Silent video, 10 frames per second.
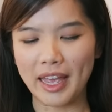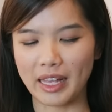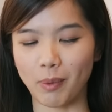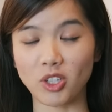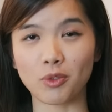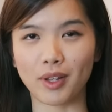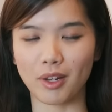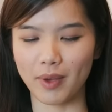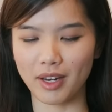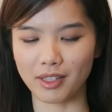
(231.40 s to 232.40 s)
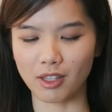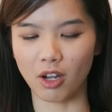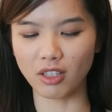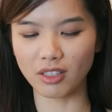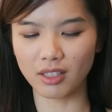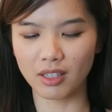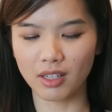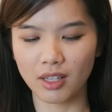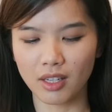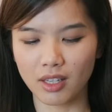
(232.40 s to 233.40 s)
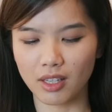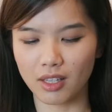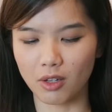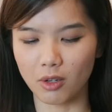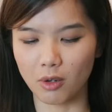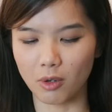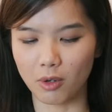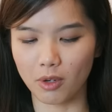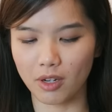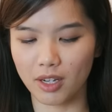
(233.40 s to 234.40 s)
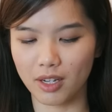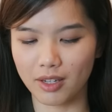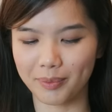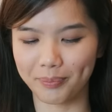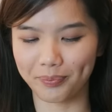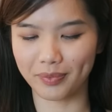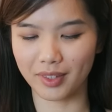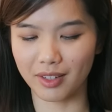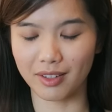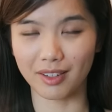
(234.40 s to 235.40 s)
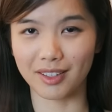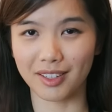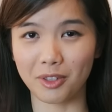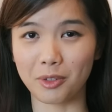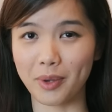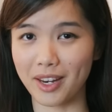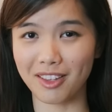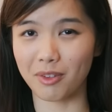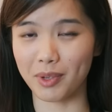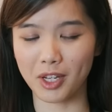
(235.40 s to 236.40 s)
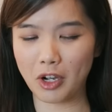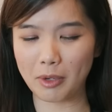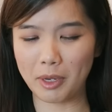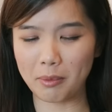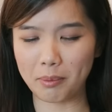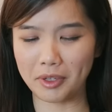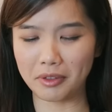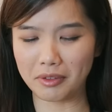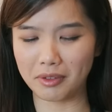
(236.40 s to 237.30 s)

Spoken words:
especially when the weather is hot. So you know, anything with coconut milk